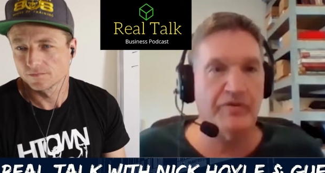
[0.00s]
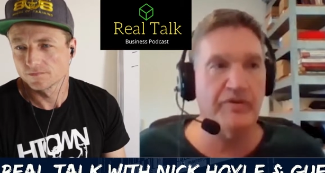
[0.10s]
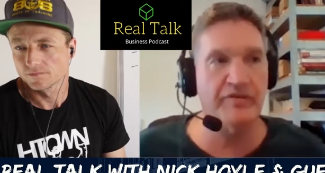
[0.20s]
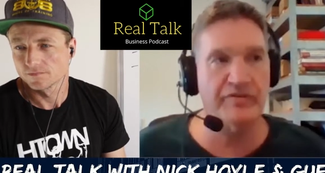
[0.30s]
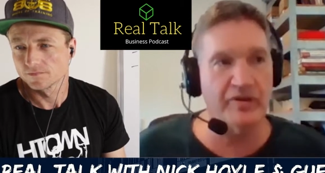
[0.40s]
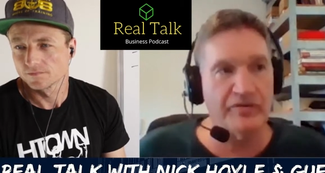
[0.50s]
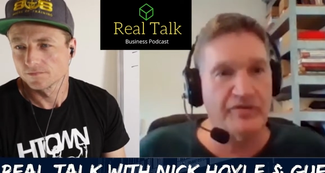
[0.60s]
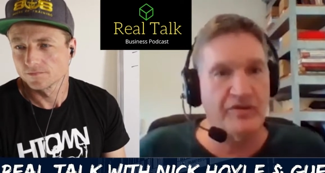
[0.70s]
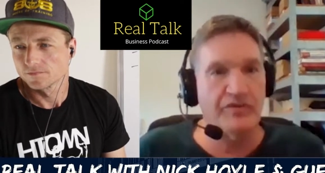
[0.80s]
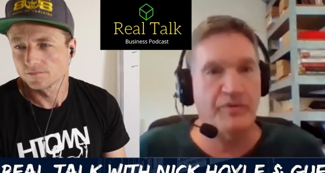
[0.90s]
Speaker 1: So yes, those
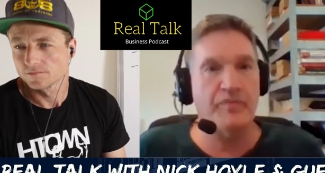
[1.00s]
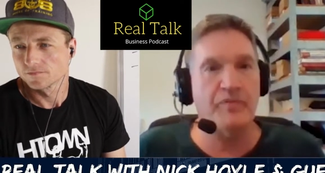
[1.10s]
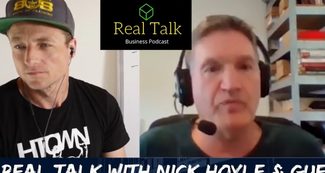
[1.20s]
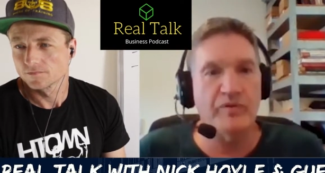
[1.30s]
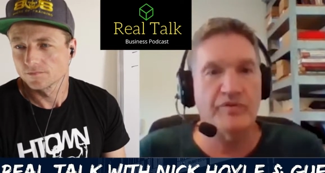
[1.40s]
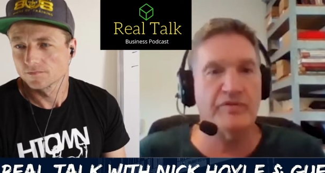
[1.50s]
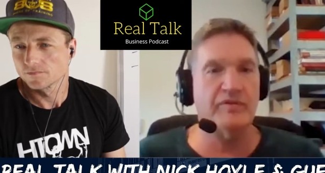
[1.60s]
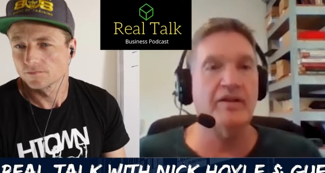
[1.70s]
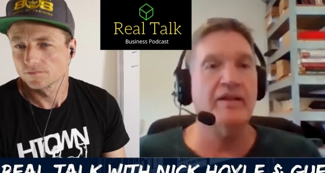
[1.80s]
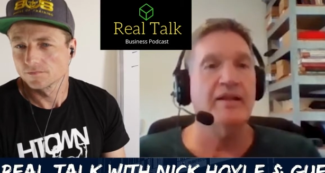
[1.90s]
those people will
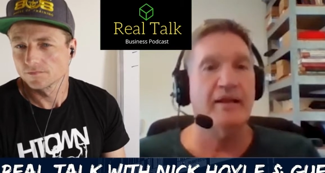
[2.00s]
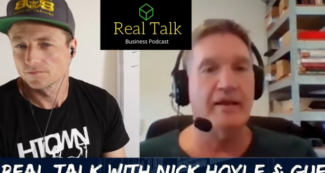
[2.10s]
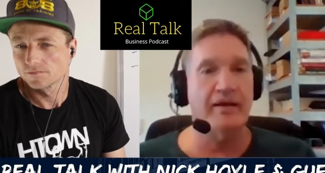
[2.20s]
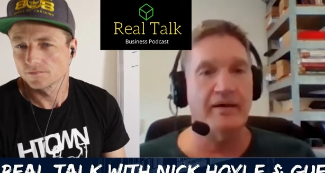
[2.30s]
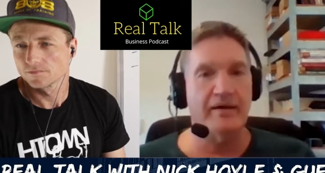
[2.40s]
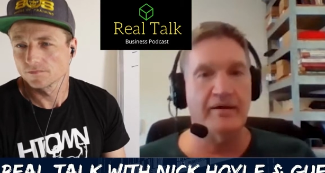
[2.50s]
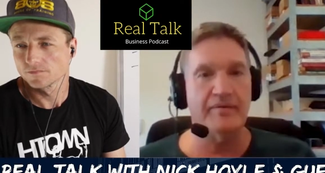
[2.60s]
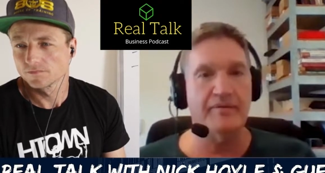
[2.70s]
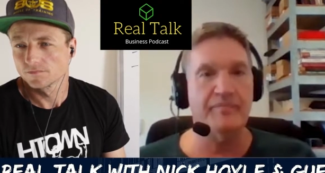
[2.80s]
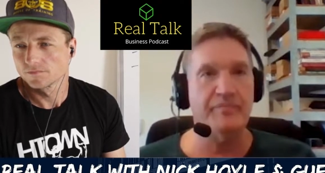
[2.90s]
still uh,
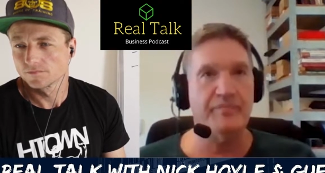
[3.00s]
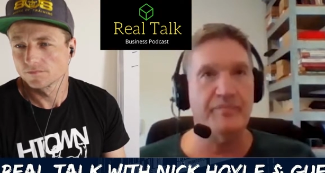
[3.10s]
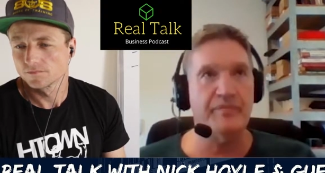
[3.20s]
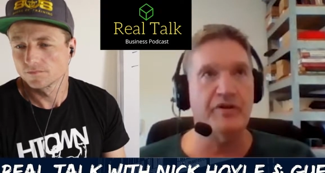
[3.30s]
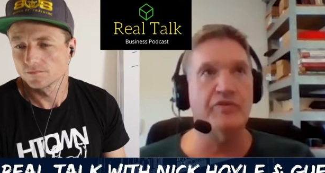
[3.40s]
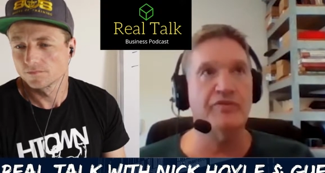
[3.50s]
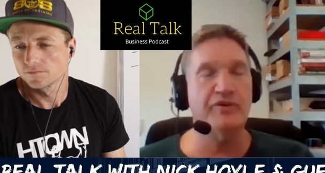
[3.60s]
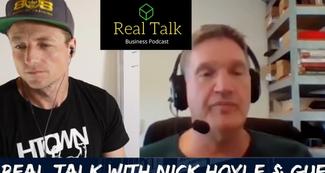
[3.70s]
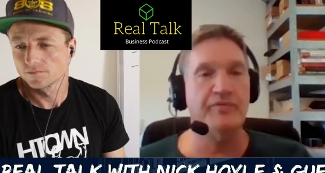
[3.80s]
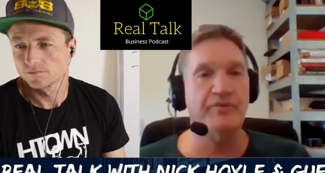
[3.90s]
um, you know see
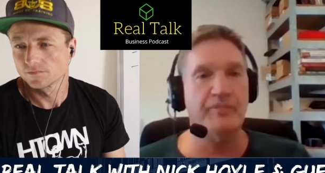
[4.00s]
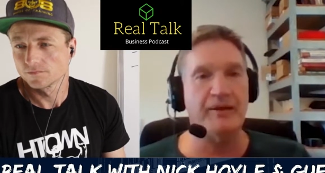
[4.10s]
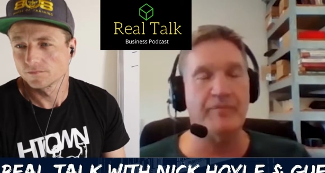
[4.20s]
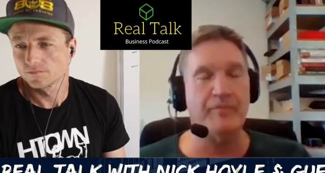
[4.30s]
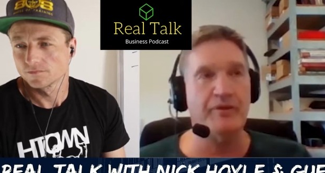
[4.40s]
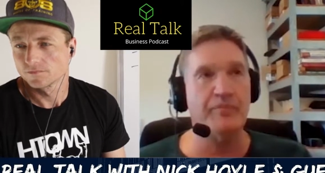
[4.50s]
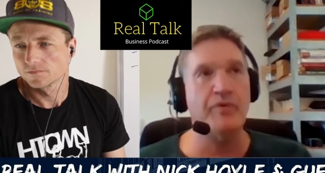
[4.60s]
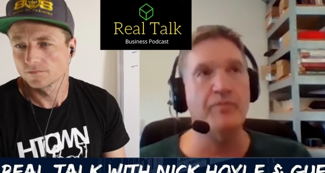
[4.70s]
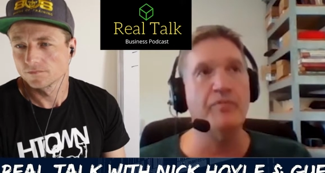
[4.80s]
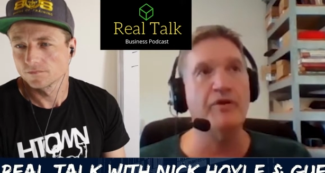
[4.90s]
a see a pickup. But the
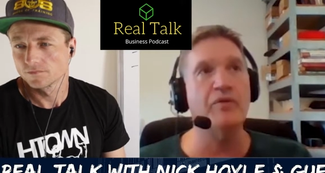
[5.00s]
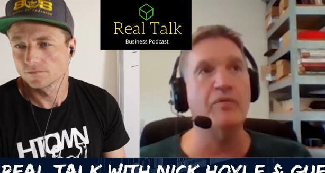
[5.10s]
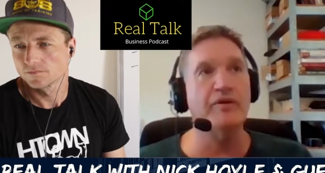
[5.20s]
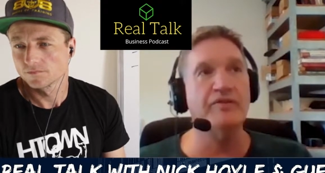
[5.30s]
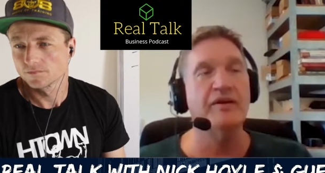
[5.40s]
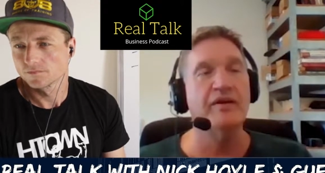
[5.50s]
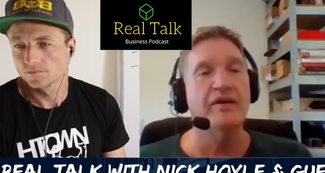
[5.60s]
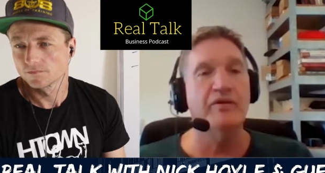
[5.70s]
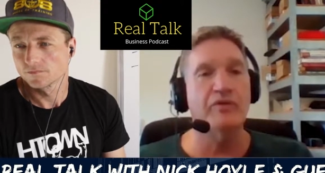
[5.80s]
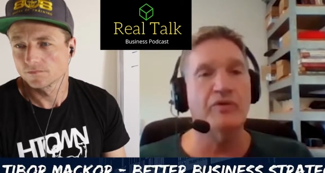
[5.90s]
problem though is
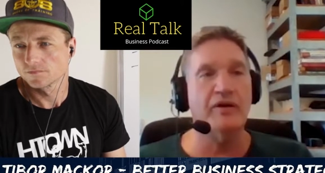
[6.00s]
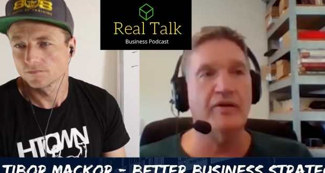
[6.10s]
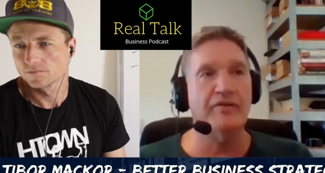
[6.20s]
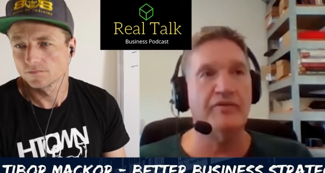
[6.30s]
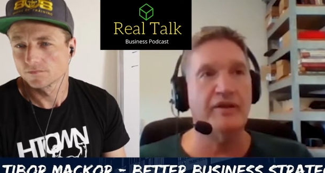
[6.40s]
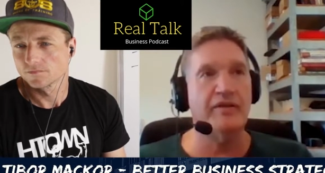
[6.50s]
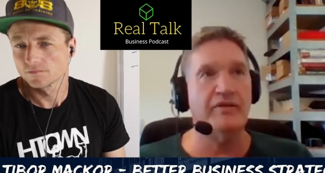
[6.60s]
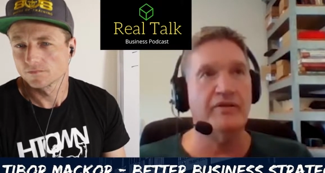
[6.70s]
you've got to understand